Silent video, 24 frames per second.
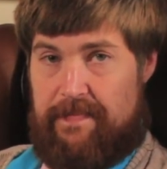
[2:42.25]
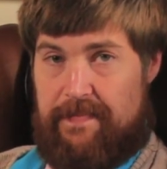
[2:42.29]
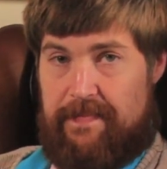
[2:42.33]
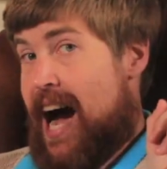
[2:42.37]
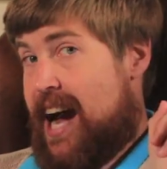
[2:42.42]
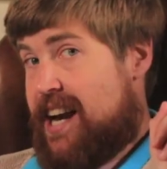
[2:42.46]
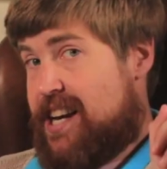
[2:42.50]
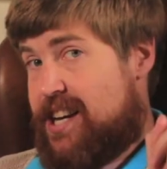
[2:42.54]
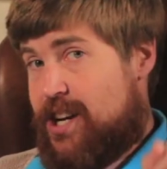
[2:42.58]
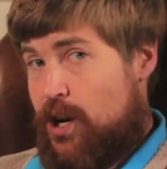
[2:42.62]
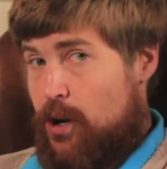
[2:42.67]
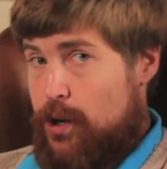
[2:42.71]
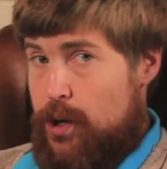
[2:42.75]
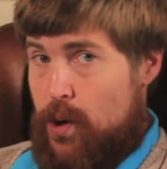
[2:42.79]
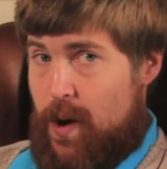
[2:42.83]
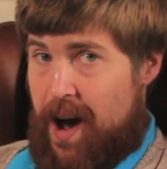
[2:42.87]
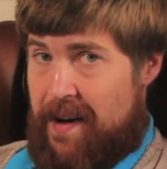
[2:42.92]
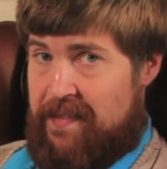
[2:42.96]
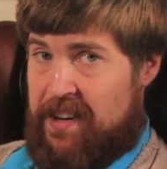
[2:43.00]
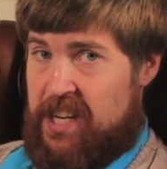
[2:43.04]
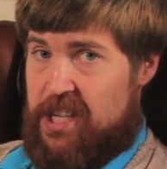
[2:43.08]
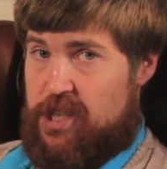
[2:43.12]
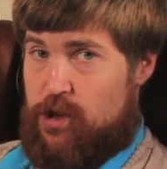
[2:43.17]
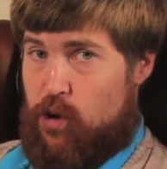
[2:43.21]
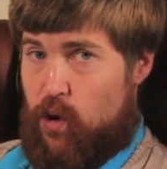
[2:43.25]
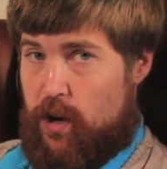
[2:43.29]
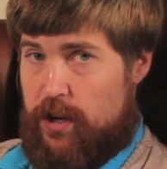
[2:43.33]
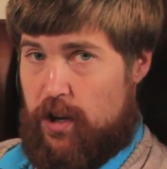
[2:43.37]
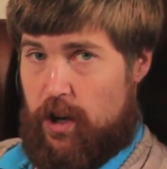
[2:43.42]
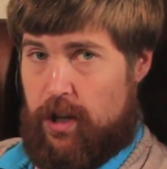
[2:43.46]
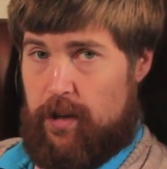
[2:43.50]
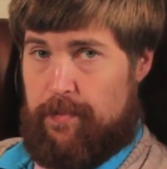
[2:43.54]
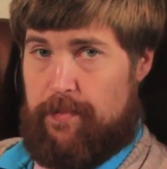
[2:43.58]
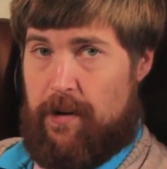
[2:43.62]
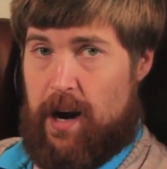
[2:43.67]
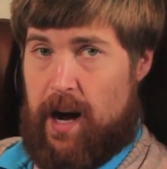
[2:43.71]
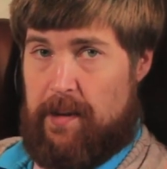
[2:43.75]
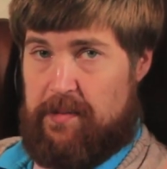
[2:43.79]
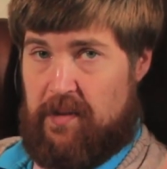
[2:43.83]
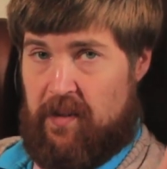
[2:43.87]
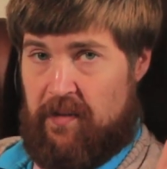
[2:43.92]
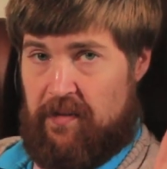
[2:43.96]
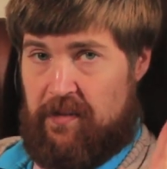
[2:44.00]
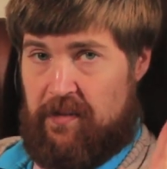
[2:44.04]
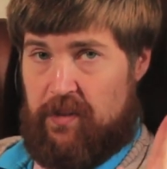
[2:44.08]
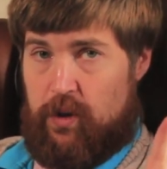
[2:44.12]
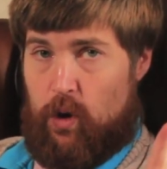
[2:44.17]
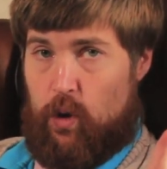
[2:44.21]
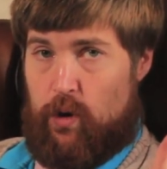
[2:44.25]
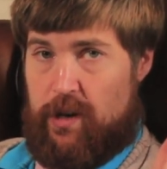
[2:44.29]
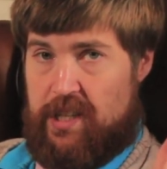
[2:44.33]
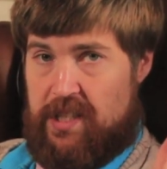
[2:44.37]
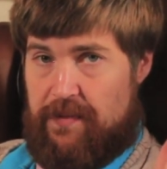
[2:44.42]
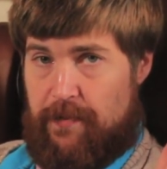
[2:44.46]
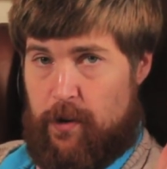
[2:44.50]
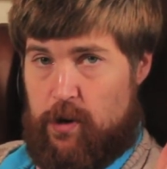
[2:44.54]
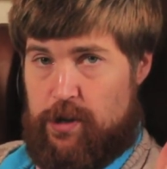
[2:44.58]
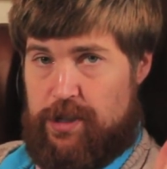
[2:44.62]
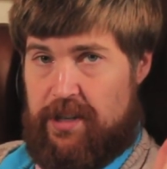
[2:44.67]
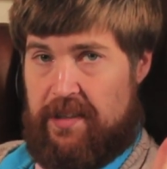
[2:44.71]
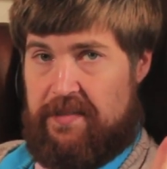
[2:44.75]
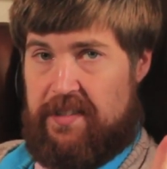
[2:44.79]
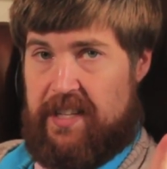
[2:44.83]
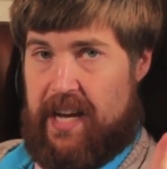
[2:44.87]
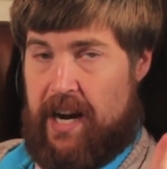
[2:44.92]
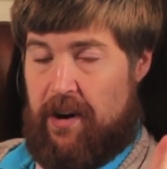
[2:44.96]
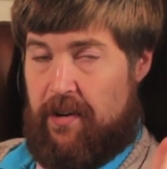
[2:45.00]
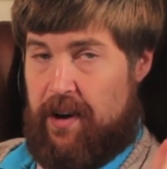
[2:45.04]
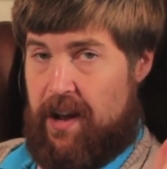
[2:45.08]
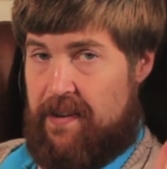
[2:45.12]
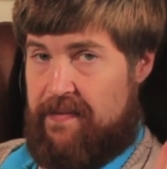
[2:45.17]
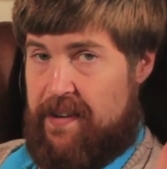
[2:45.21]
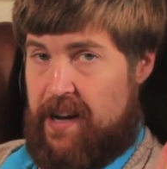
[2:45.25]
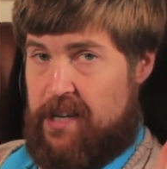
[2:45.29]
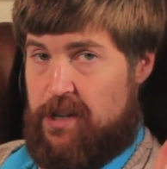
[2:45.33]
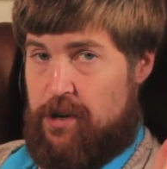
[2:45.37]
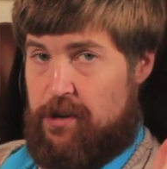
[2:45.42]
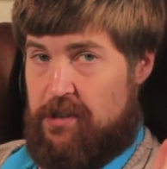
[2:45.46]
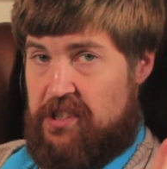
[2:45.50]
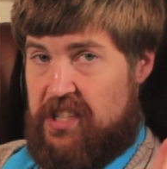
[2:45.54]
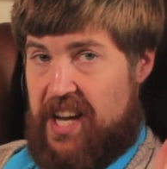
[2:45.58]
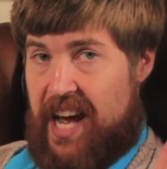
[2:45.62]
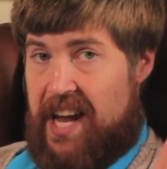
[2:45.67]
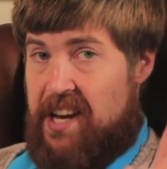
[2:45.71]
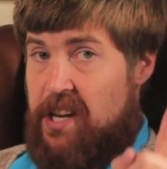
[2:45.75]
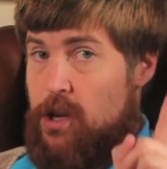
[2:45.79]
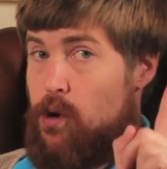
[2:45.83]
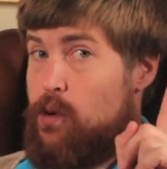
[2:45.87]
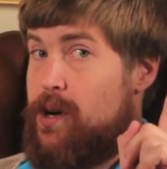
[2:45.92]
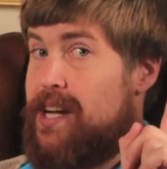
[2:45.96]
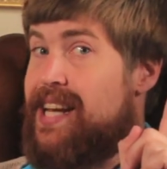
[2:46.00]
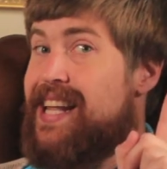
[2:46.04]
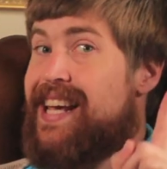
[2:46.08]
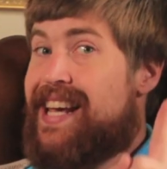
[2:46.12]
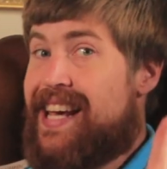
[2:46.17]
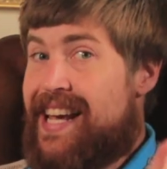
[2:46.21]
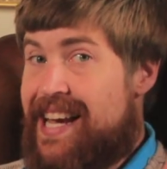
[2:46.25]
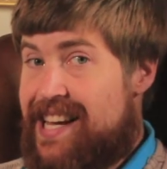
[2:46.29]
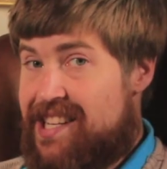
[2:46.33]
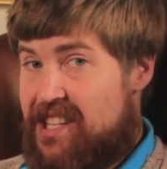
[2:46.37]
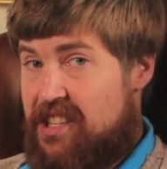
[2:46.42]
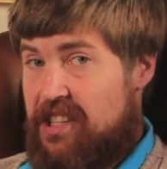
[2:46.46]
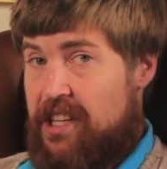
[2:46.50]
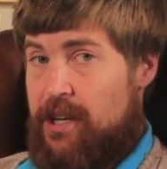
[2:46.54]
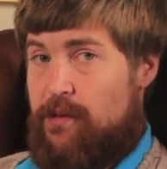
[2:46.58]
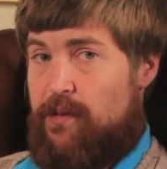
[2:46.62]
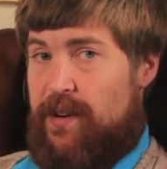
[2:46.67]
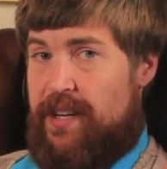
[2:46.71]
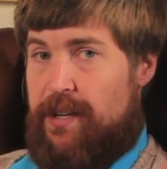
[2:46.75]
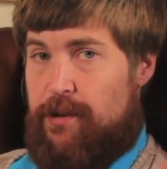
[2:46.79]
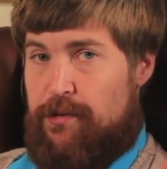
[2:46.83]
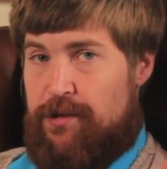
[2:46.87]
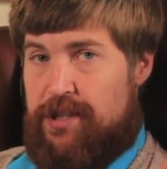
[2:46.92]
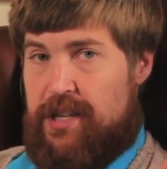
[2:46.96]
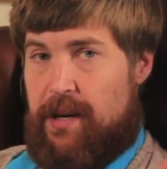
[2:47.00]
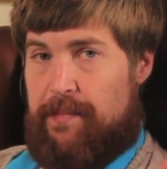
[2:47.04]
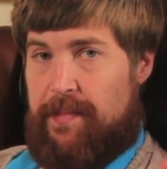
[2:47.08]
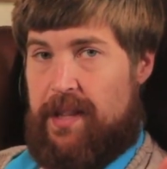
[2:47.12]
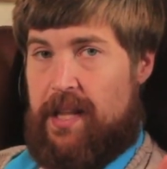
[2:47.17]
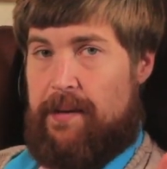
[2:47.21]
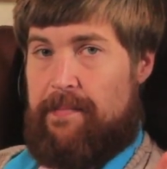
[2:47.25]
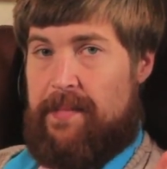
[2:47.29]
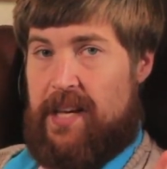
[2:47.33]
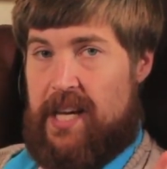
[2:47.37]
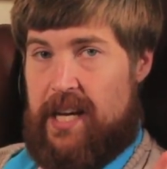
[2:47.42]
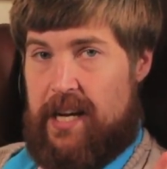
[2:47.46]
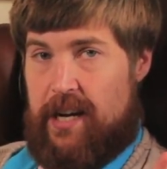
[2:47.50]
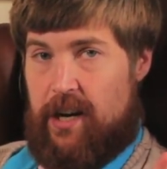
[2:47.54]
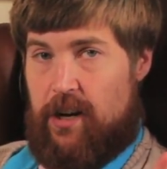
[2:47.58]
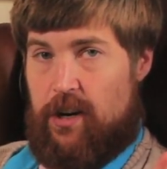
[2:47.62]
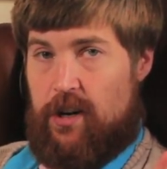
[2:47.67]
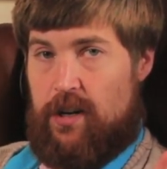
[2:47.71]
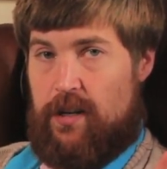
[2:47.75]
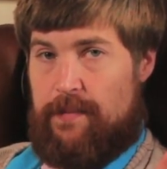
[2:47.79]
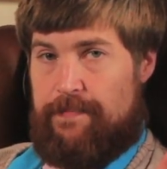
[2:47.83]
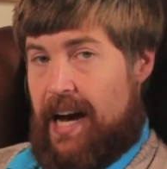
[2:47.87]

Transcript: I know you haven't destroyed all the props from Florida's version of Scary Adventures yet. You could easily reuse some of them here.